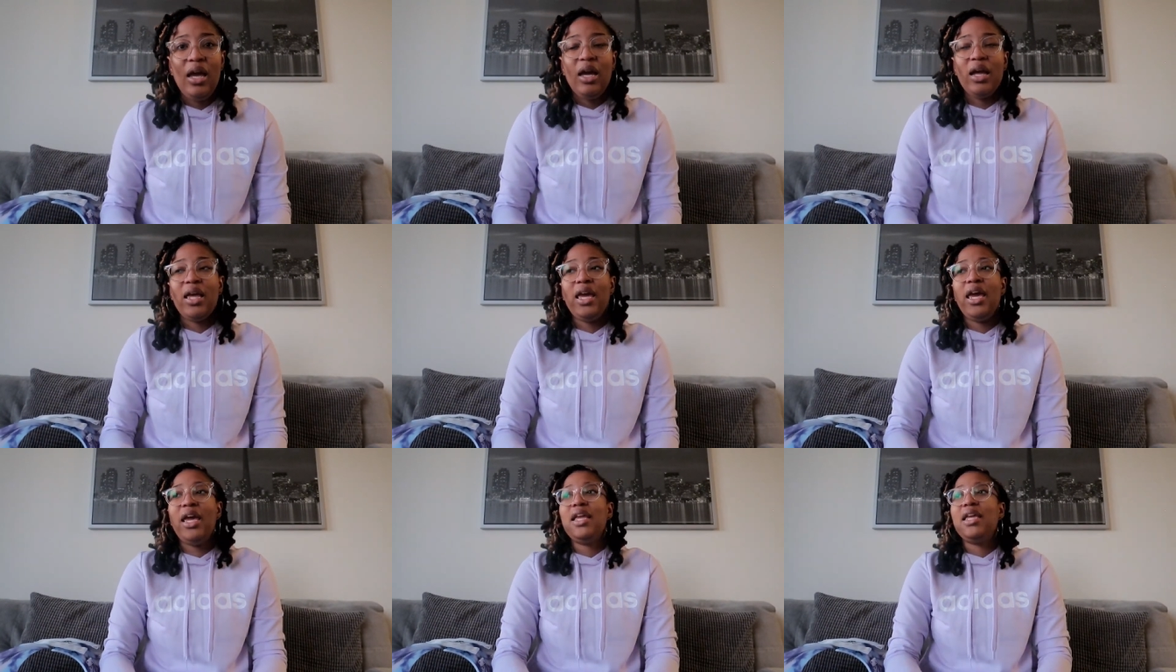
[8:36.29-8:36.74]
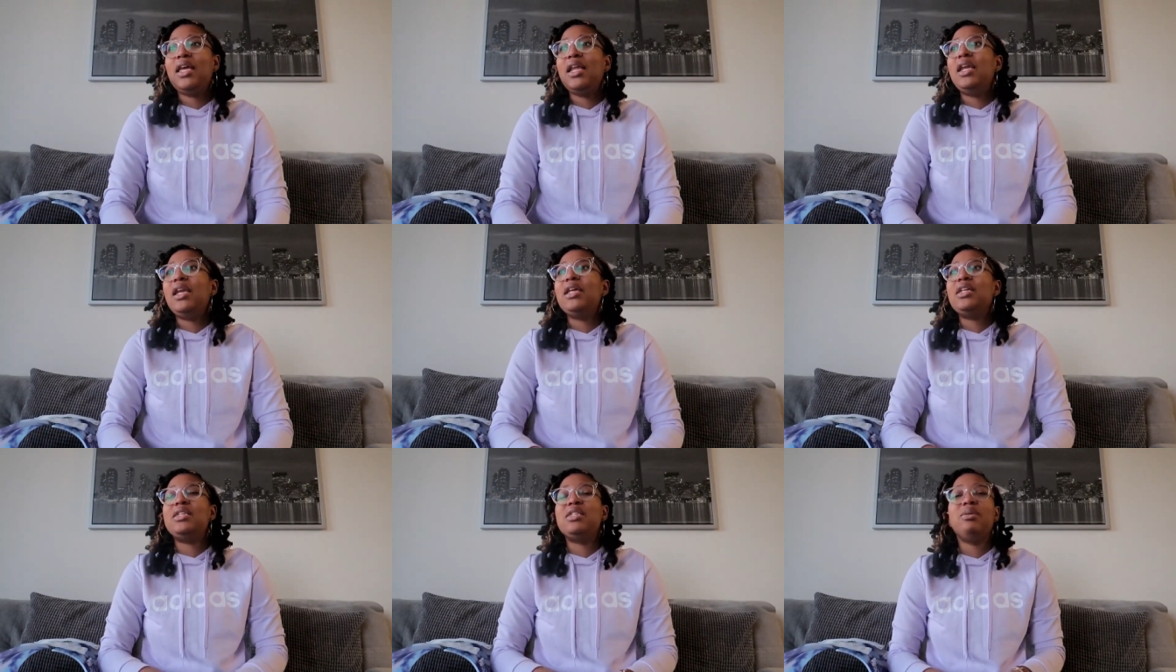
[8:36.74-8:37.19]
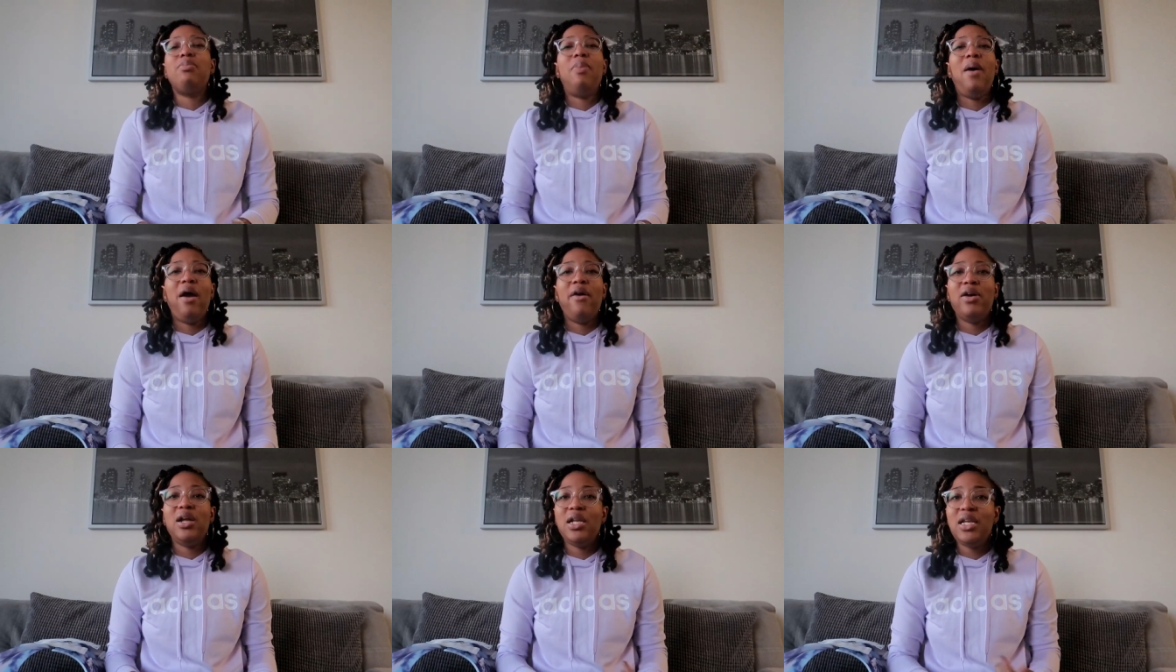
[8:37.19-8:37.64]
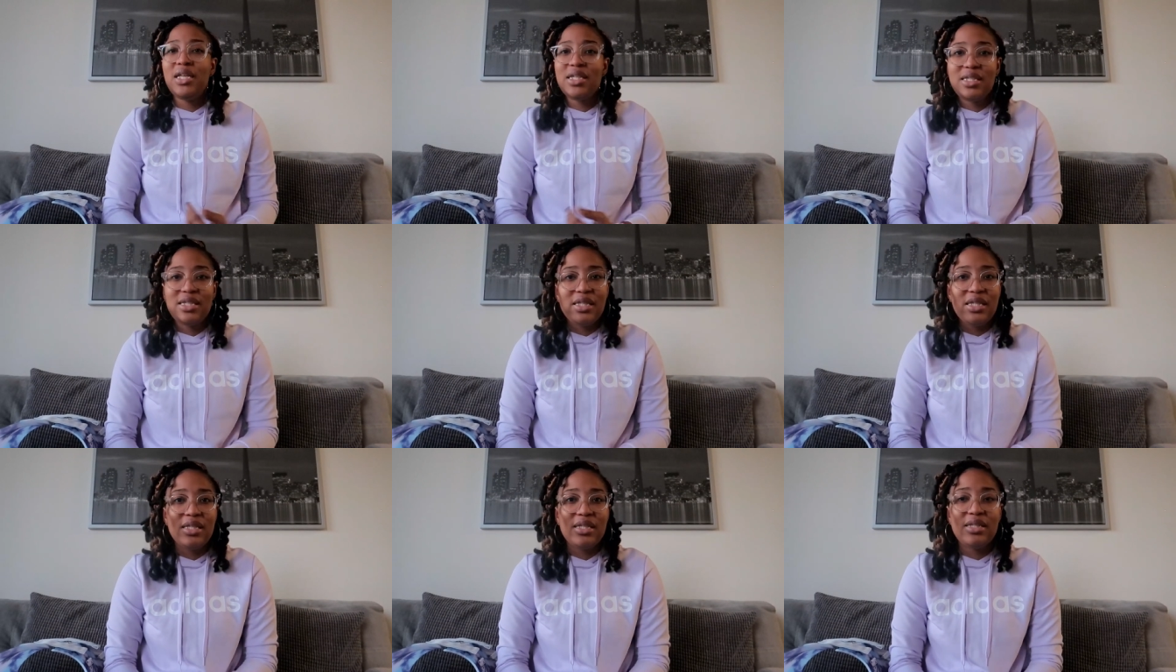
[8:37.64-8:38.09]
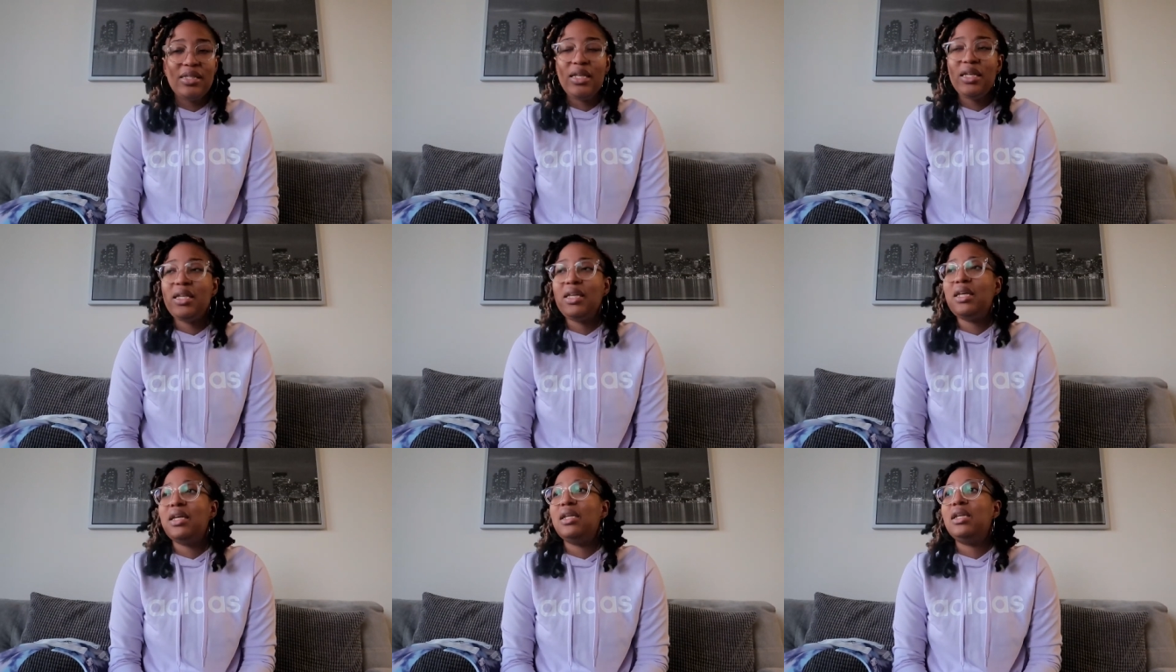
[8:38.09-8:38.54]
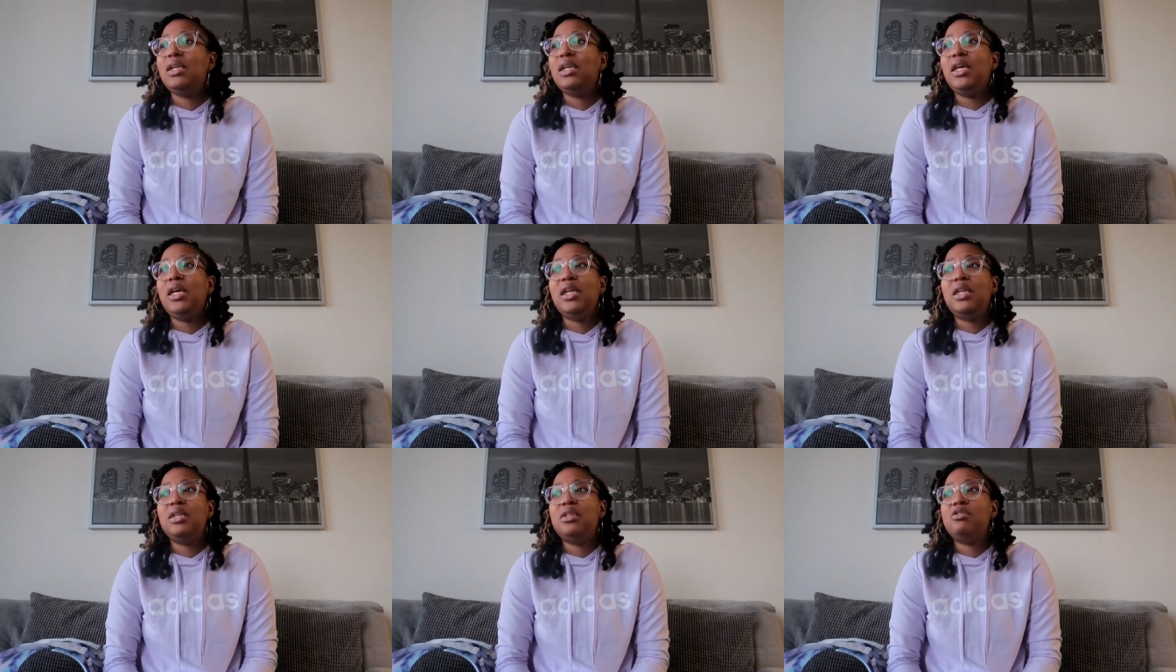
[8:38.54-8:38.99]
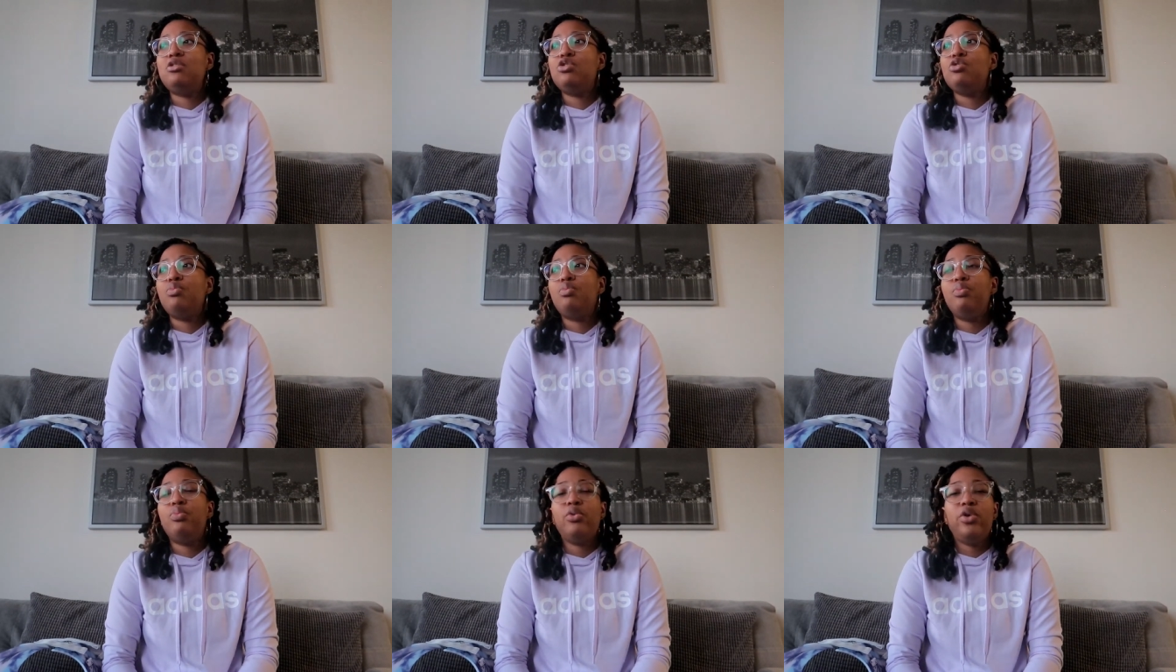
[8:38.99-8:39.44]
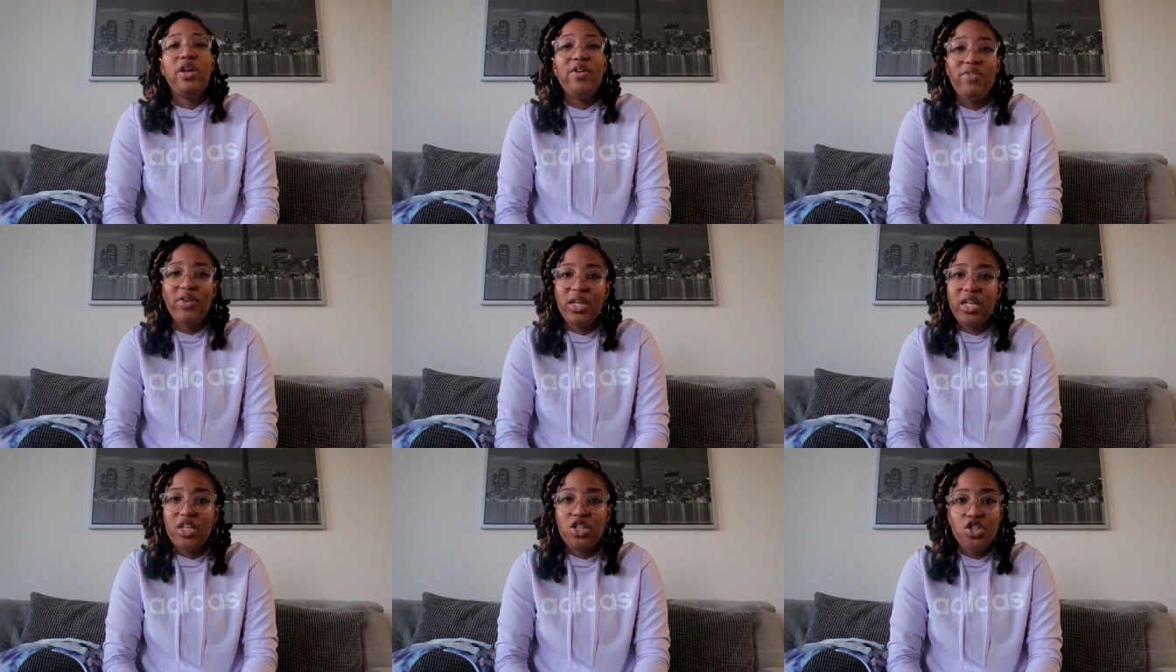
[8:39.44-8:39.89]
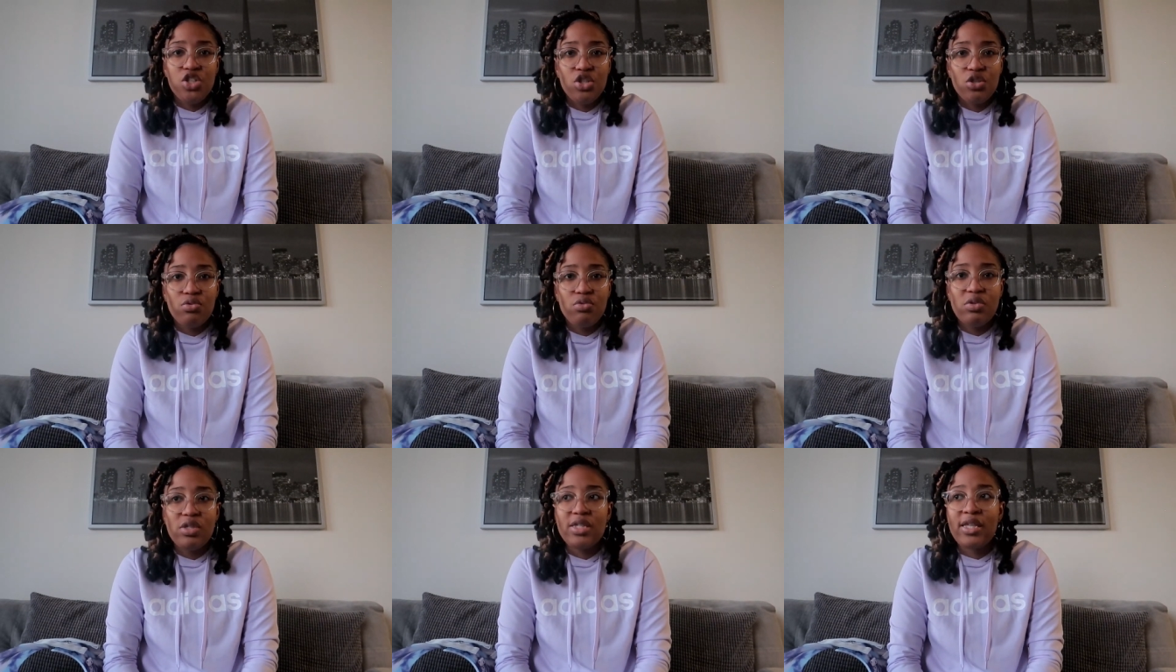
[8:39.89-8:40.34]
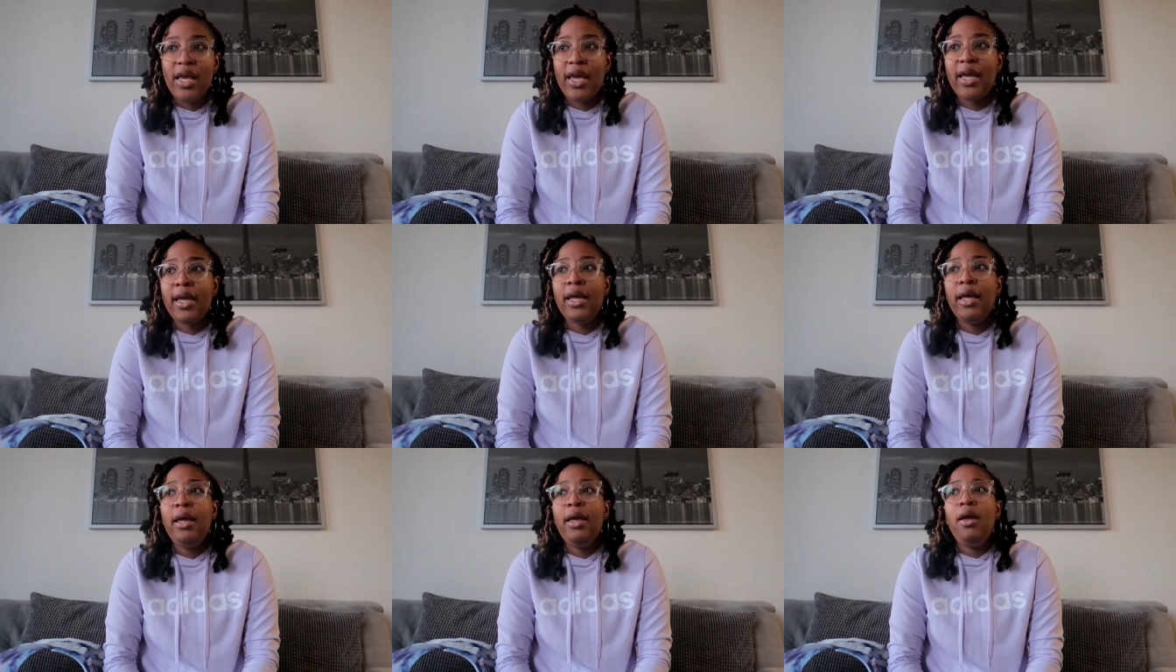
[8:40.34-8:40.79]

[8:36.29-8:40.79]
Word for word: okay it can lead to paralysis it could lead to breathing issues like